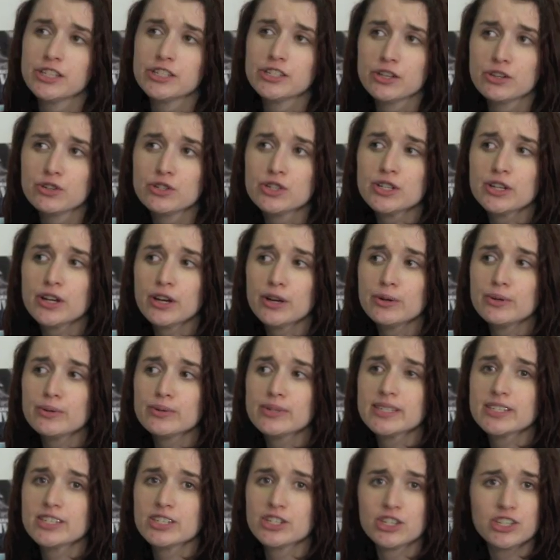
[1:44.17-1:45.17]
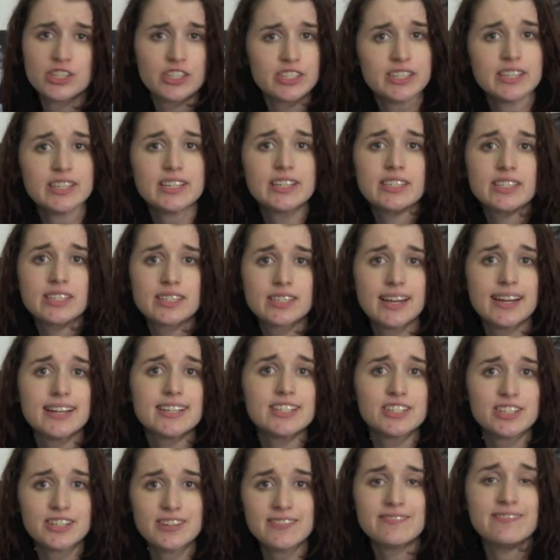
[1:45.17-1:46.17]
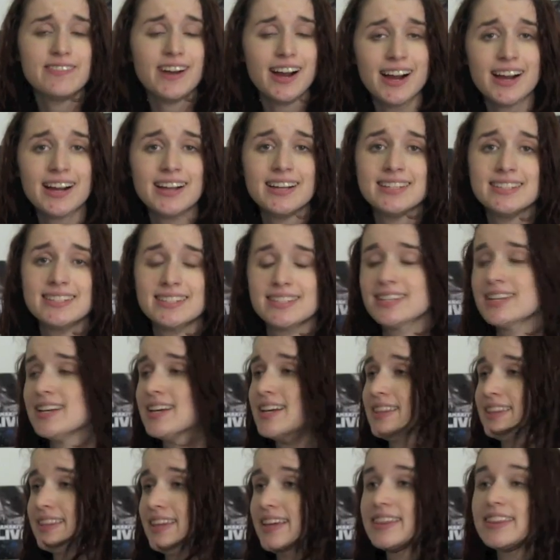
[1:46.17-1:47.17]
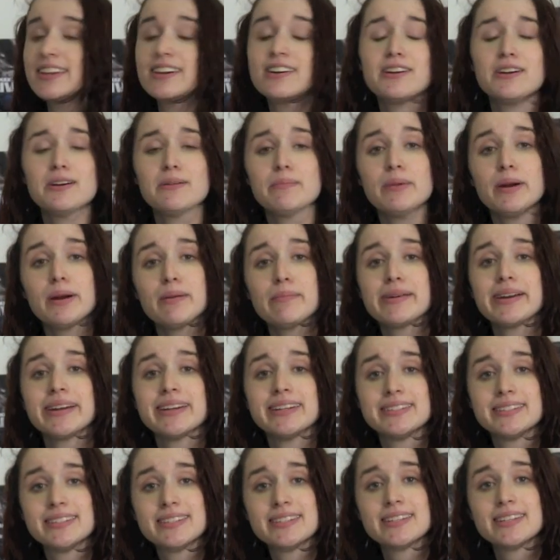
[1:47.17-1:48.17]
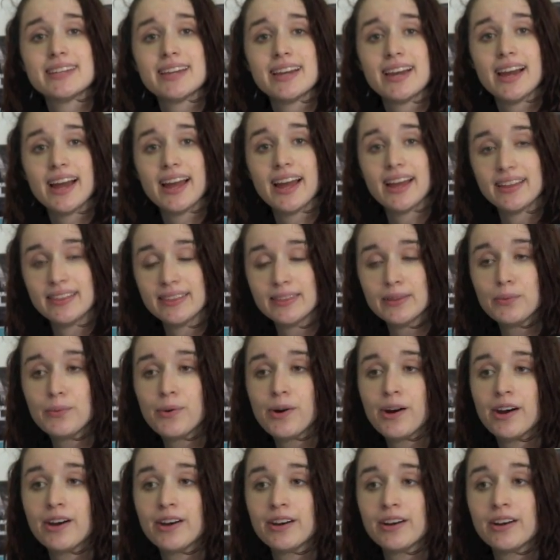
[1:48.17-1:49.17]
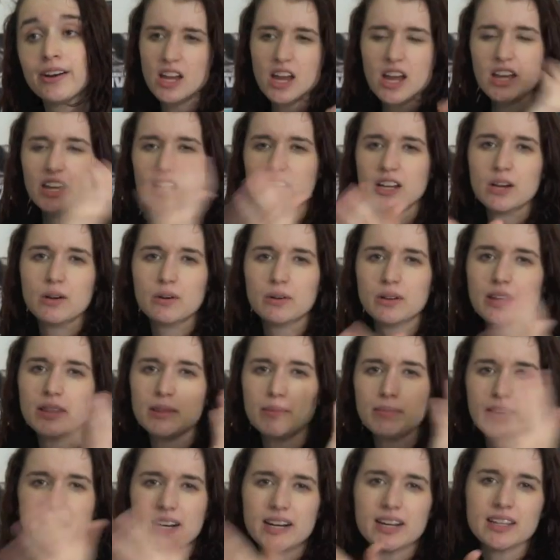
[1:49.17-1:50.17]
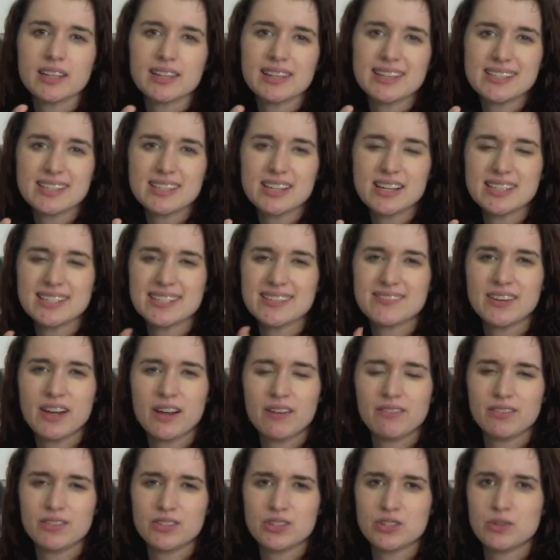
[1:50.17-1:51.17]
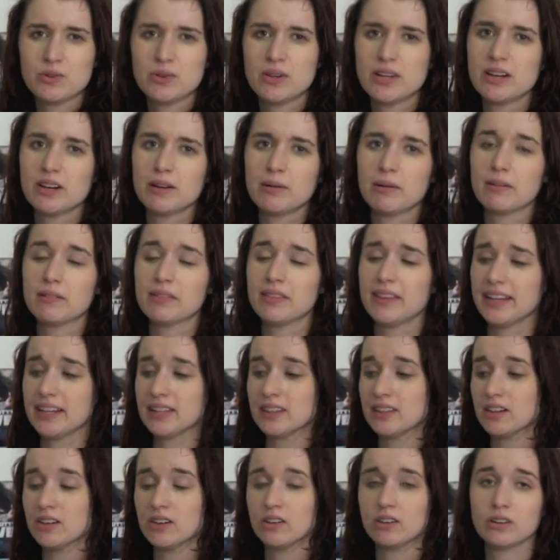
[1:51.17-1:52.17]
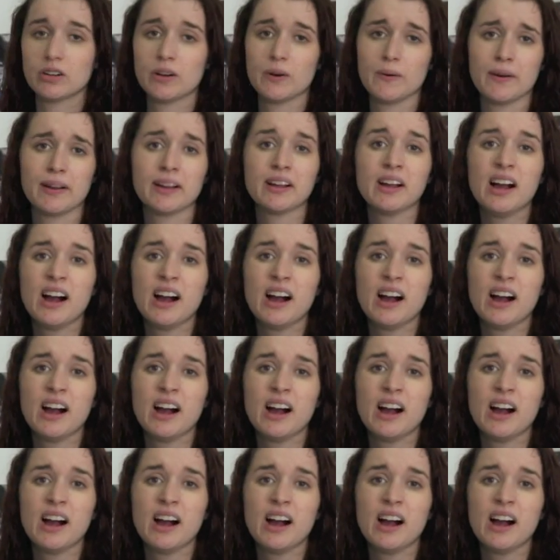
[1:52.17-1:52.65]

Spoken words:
So she goes and she seeks and she finds that there are mermaids in the water. You know, at the beginning of these kinds of novels you hear like the girl going,